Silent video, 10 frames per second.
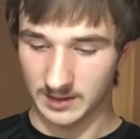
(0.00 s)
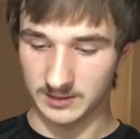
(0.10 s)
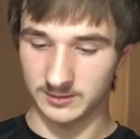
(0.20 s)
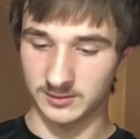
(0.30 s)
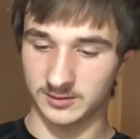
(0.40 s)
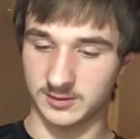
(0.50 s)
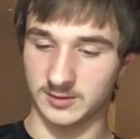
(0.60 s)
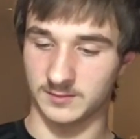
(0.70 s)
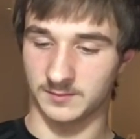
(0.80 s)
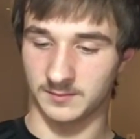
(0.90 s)
these are just
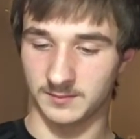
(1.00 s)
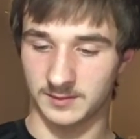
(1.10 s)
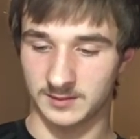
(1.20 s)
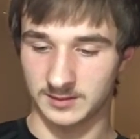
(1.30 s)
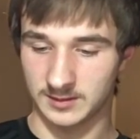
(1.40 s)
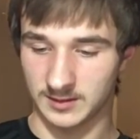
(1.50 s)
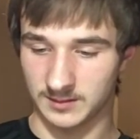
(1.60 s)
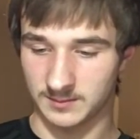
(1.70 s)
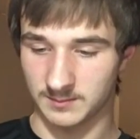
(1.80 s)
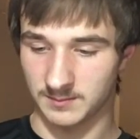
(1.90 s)
some, let's
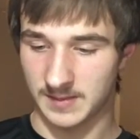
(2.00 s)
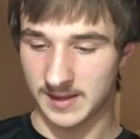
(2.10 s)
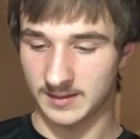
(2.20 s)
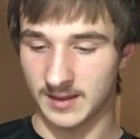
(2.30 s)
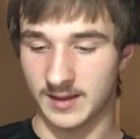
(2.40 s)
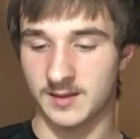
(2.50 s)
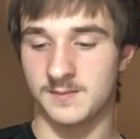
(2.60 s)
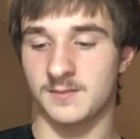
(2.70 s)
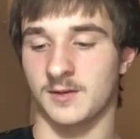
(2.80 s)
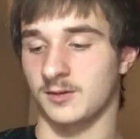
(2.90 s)
see, Bait
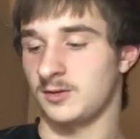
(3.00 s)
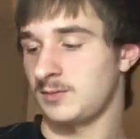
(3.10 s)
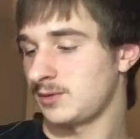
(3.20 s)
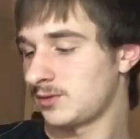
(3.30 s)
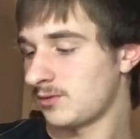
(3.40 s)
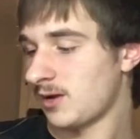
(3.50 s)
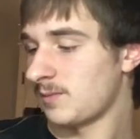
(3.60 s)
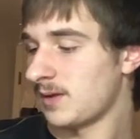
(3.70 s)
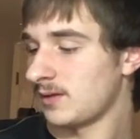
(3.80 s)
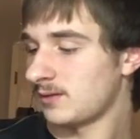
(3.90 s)
Lab Ultimate
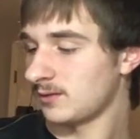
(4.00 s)
Strike Baits.